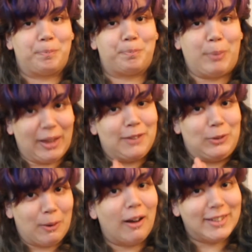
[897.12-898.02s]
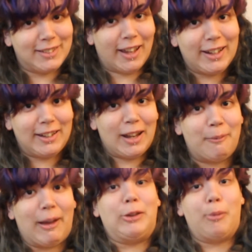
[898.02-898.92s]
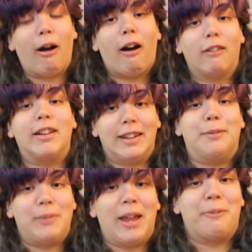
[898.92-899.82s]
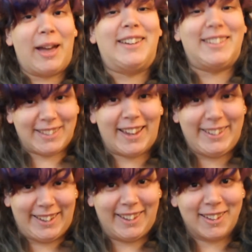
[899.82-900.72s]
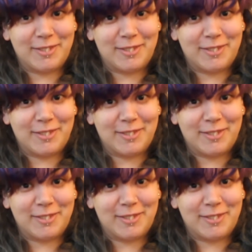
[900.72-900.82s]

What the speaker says: But if you are designing knitwear, you are a knitwear designer,